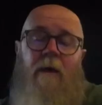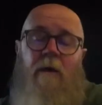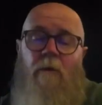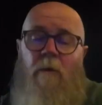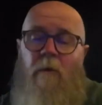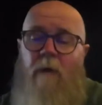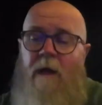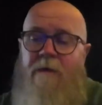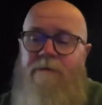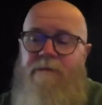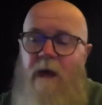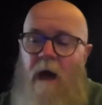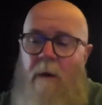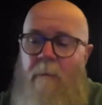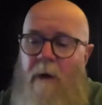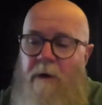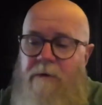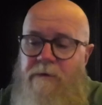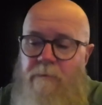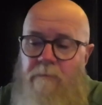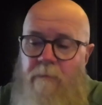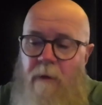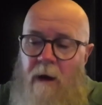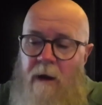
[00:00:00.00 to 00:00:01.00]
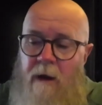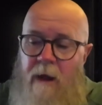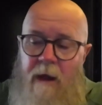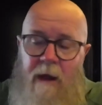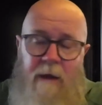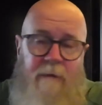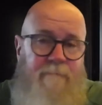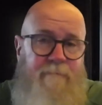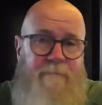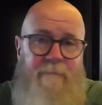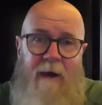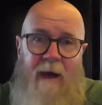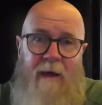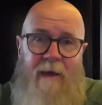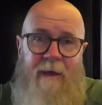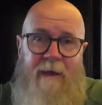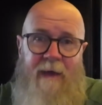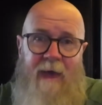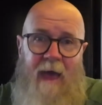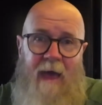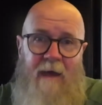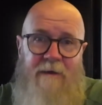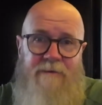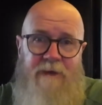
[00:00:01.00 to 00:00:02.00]
Well, that's how much money I can
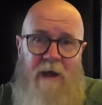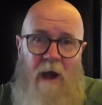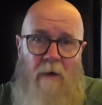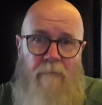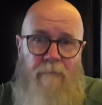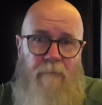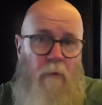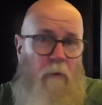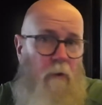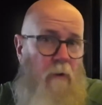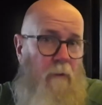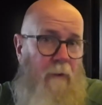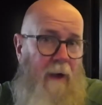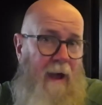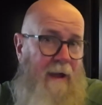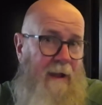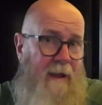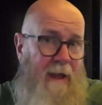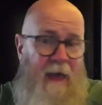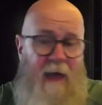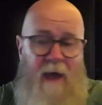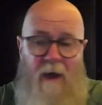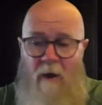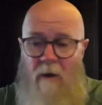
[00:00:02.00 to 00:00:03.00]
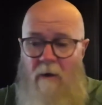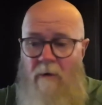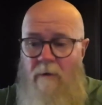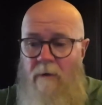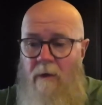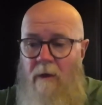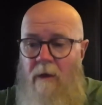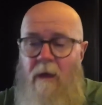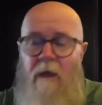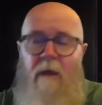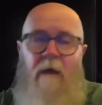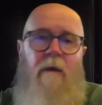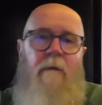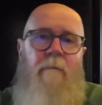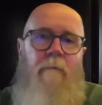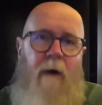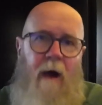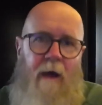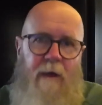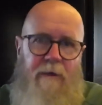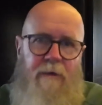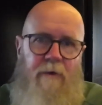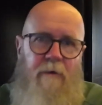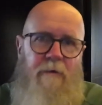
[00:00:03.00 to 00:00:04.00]
cash out for right now
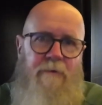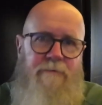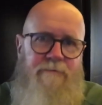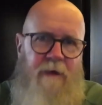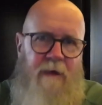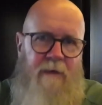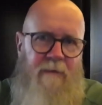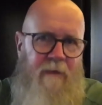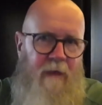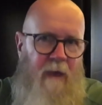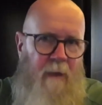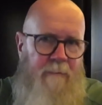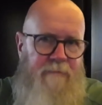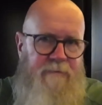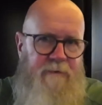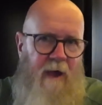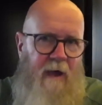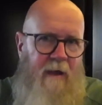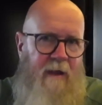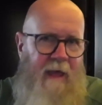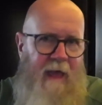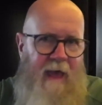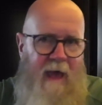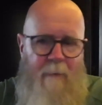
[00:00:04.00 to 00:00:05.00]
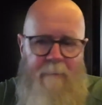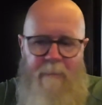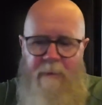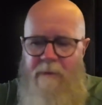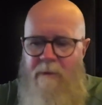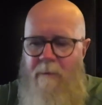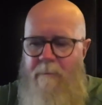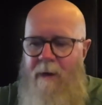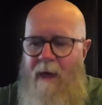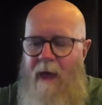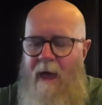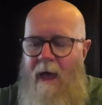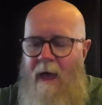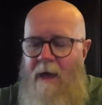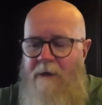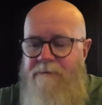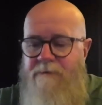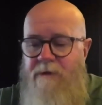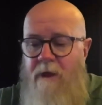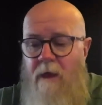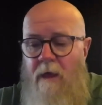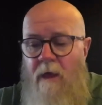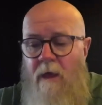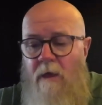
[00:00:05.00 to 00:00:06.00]
by using the Upside app in the past.